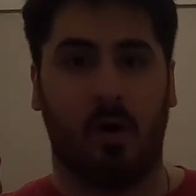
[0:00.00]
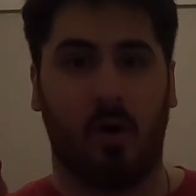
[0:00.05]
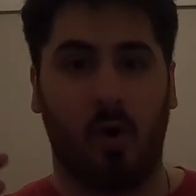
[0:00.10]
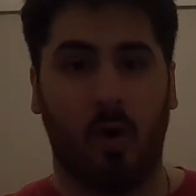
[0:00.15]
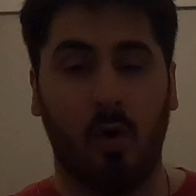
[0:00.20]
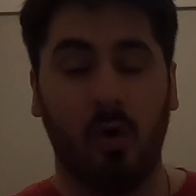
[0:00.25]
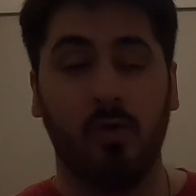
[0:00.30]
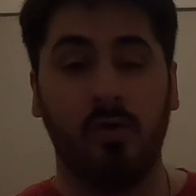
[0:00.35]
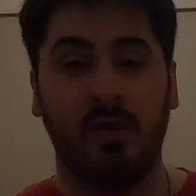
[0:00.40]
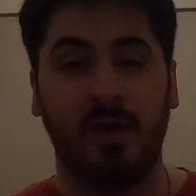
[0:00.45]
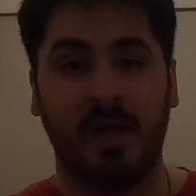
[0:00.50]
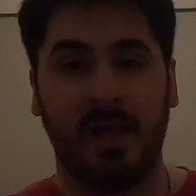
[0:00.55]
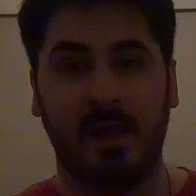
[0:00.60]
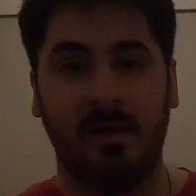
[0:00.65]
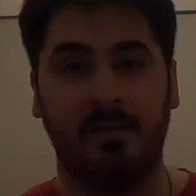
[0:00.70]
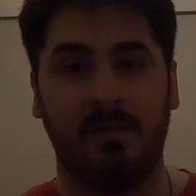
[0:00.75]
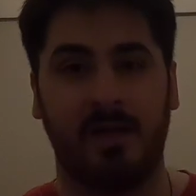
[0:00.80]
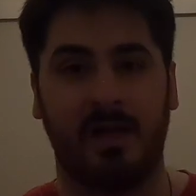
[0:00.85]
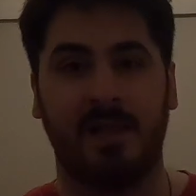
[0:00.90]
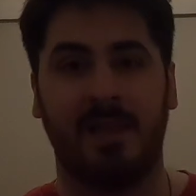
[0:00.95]
All the
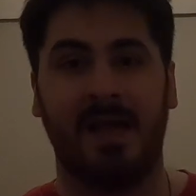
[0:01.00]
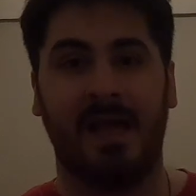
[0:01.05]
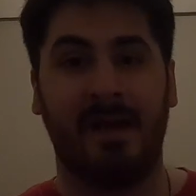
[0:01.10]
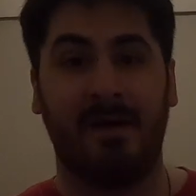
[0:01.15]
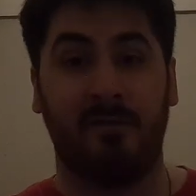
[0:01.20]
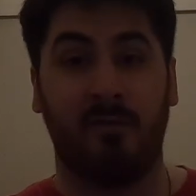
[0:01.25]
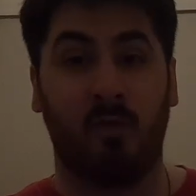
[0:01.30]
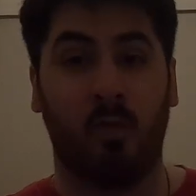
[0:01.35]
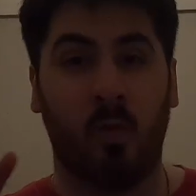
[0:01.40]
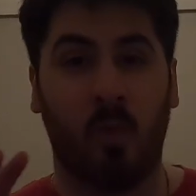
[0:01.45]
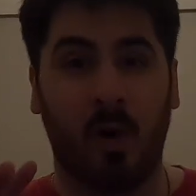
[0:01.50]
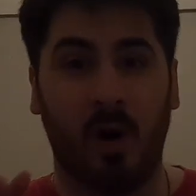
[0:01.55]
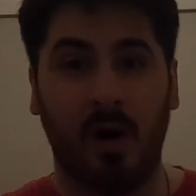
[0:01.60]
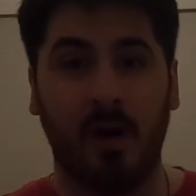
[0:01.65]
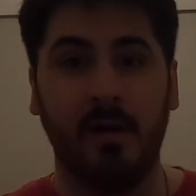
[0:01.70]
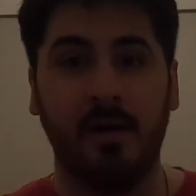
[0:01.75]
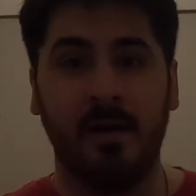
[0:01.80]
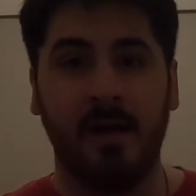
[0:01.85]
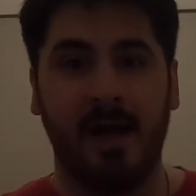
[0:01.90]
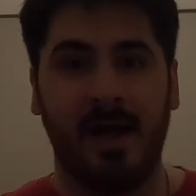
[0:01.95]
games that they have
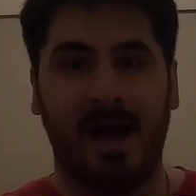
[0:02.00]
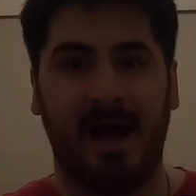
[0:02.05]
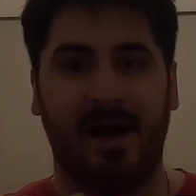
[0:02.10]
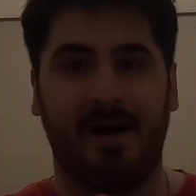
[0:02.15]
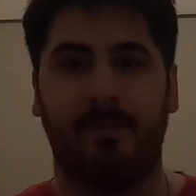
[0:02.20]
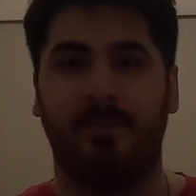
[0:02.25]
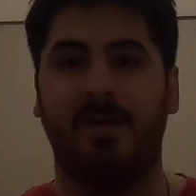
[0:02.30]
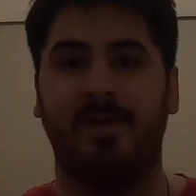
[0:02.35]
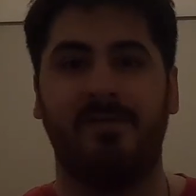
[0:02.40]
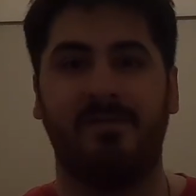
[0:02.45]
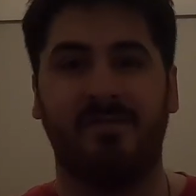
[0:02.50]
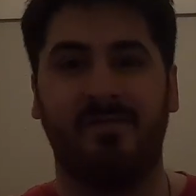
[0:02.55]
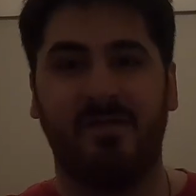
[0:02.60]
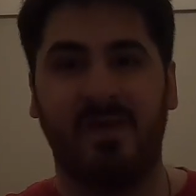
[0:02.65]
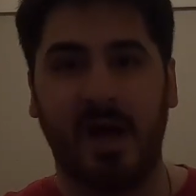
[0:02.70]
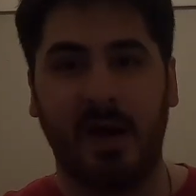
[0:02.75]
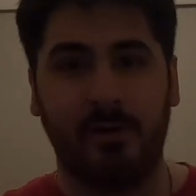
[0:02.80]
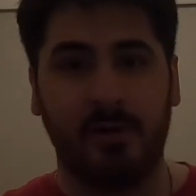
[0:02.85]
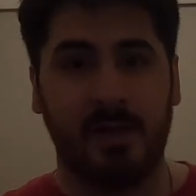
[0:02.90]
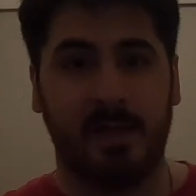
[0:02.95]
won have been
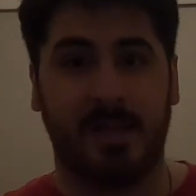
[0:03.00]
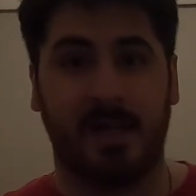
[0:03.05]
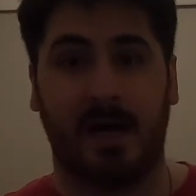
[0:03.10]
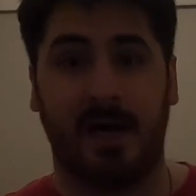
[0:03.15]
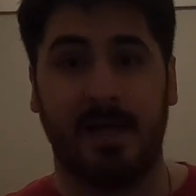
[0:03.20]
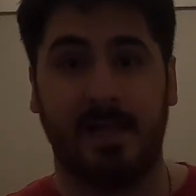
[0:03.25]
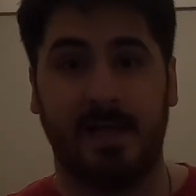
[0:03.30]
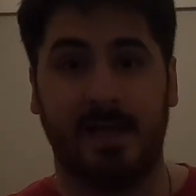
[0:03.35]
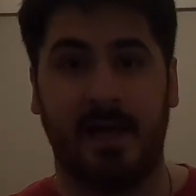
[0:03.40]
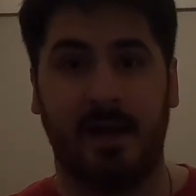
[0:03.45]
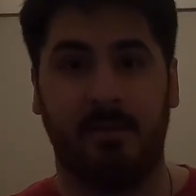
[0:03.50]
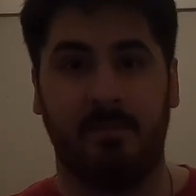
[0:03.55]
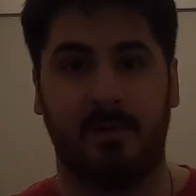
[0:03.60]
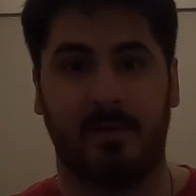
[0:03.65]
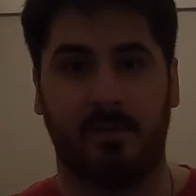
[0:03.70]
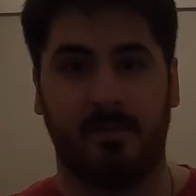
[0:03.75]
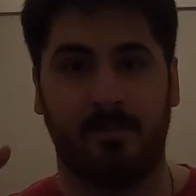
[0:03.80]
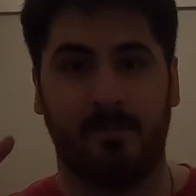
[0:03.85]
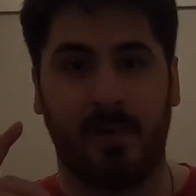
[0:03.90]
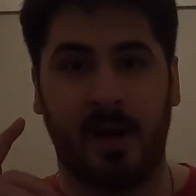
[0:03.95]
very tight
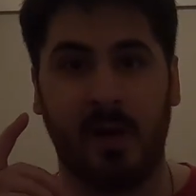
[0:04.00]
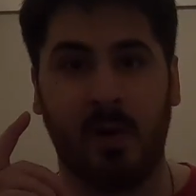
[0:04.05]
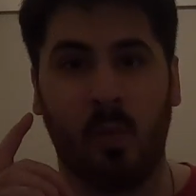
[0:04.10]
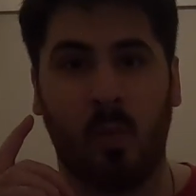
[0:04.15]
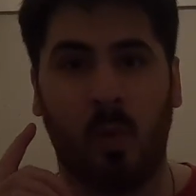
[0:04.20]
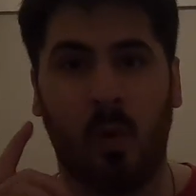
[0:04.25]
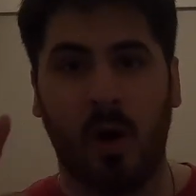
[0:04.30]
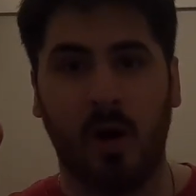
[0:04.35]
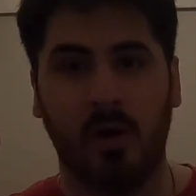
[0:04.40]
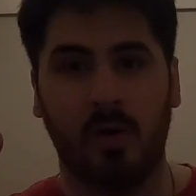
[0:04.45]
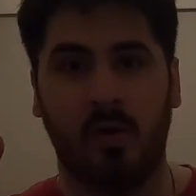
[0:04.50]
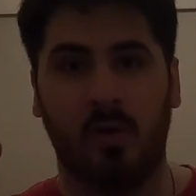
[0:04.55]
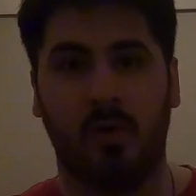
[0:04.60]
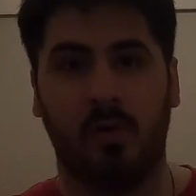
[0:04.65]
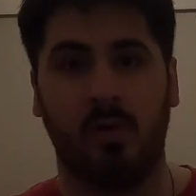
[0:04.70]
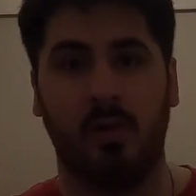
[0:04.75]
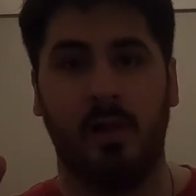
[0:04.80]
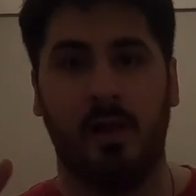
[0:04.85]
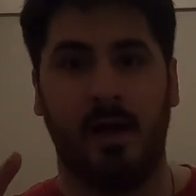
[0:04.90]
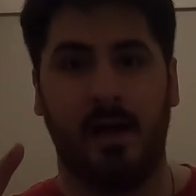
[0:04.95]
games by 1
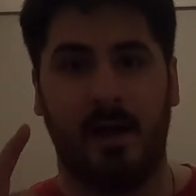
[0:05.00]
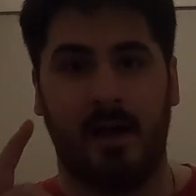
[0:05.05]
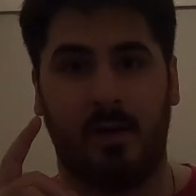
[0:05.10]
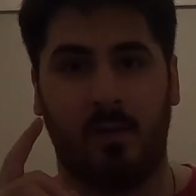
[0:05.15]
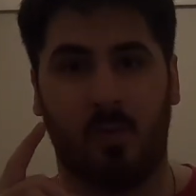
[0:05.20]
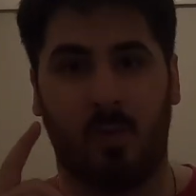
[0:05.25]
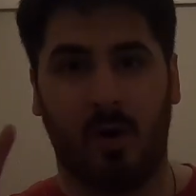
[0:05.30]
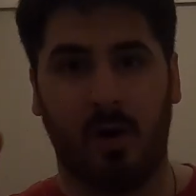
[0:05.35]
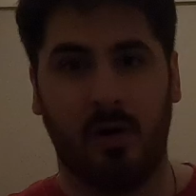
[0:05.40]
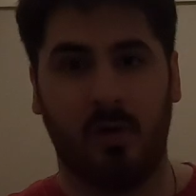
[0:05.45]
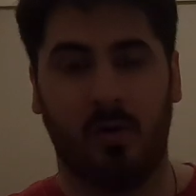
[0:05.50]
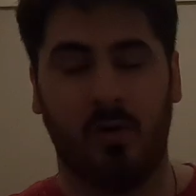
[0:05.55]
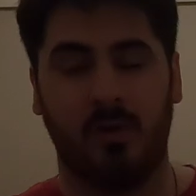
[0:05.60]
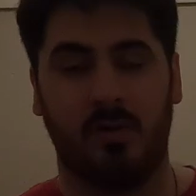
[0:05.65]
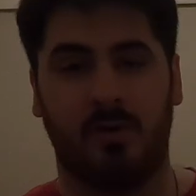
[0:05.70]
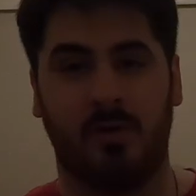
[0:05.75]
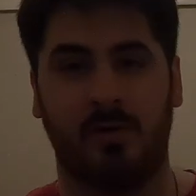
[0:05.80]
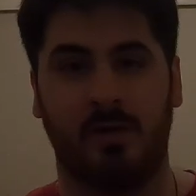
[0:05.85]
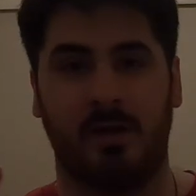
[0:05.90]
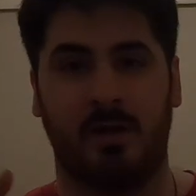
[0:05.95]
goal and 1 goal
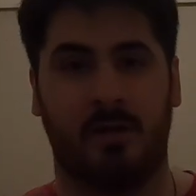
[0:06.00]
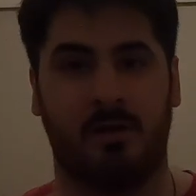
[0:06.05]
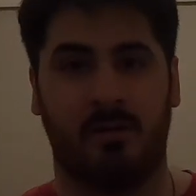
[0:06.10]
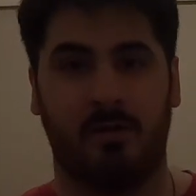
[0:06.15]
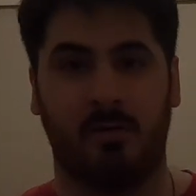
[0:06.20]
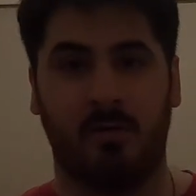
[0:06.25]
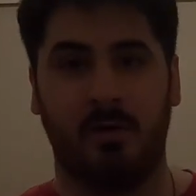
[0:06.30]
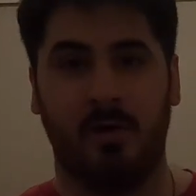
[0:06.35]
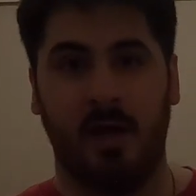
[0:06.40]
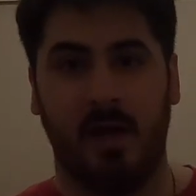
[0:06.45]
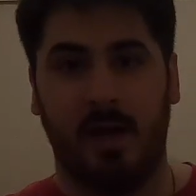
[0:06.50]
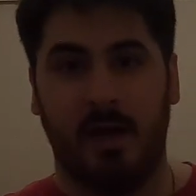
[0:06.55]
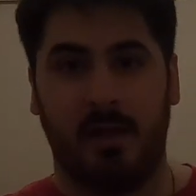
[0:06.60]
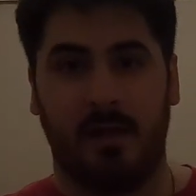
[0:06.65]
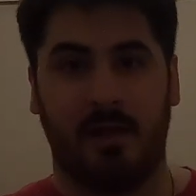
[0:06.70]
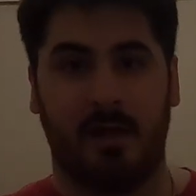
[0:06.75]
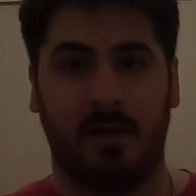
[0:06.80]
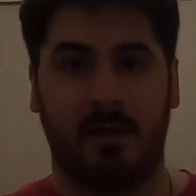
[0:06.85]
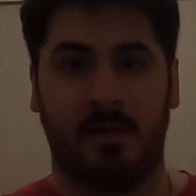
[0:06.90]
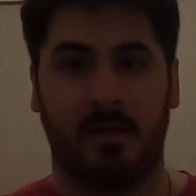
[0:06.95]
only. So
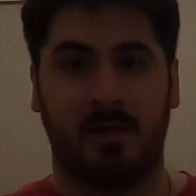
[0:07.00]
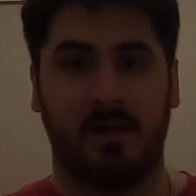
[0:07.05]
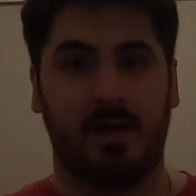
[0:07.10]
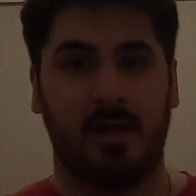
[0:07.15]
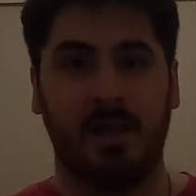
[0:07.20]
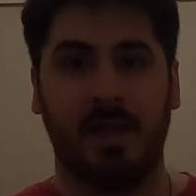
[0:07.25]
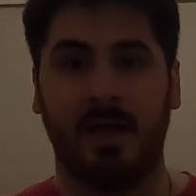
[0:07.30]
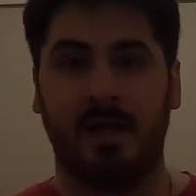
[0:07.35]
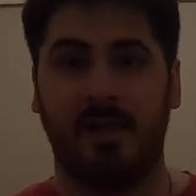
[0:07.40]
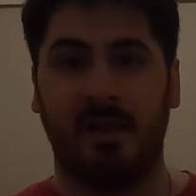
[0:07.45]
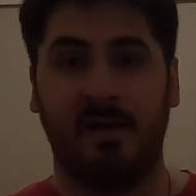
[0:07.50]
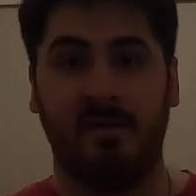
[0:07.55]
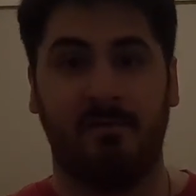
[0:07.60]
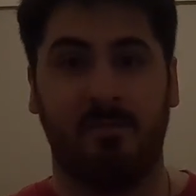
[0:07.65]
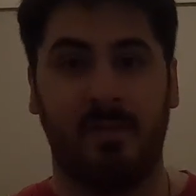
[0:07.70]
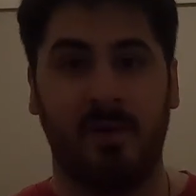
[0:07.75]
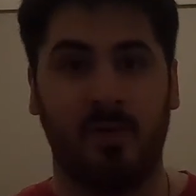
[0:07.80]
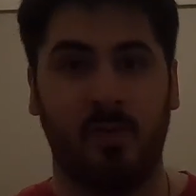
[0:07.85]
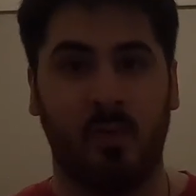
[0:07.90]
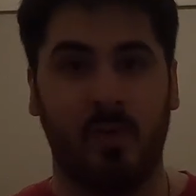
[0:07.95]
it's not like
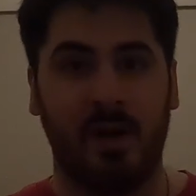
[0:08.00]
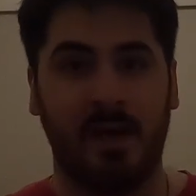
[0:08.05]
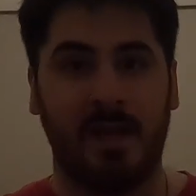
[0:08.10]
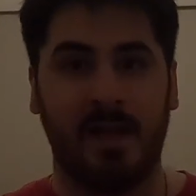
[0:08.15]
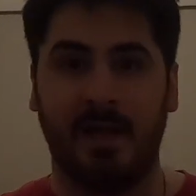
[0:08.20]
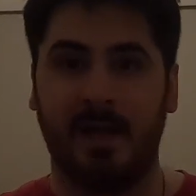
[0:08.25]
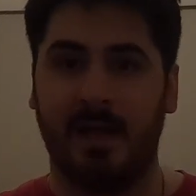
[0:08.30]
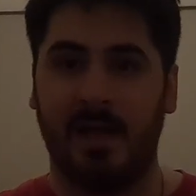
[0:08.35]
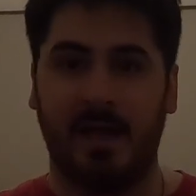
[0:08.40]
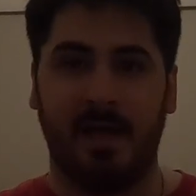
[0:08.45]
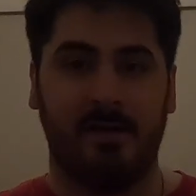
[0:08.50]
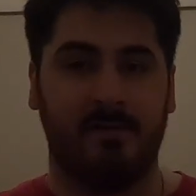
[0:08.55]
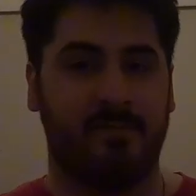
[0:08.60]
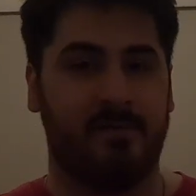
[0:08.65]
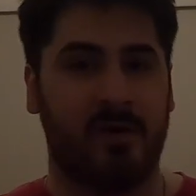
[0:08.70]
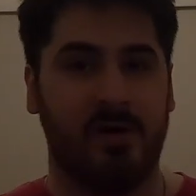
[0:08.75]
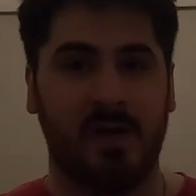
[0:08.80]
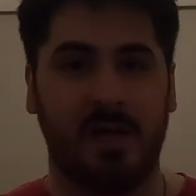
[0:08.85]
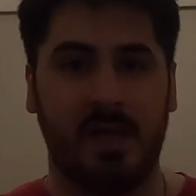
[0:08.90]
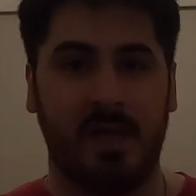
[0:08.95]
they've been winning
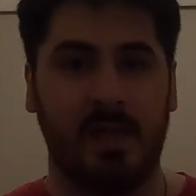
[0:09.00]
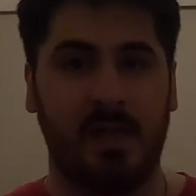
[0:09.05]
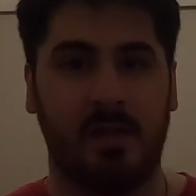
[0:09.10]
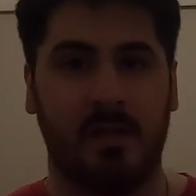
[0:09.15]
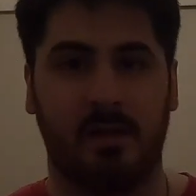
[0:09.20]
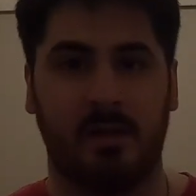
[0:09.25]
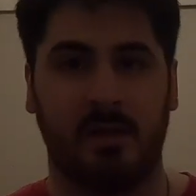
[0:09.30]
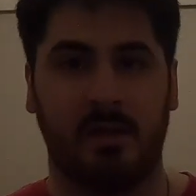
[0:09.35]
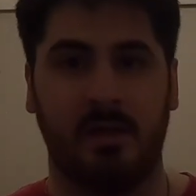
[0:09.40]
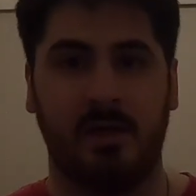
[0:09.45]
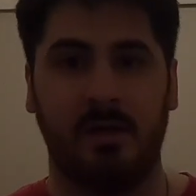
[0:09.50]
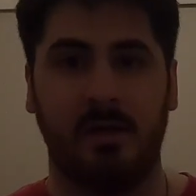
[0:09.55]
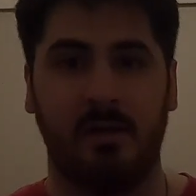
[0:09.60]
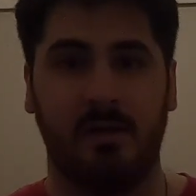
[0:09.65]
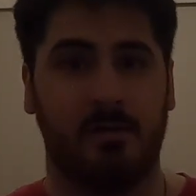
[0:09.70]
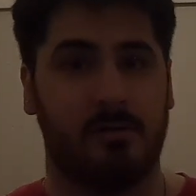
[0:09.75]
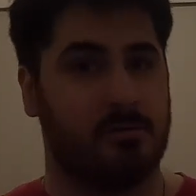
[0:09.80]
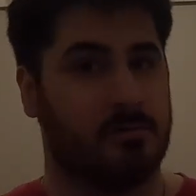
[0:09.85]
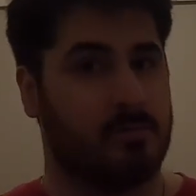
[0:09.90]
very easily,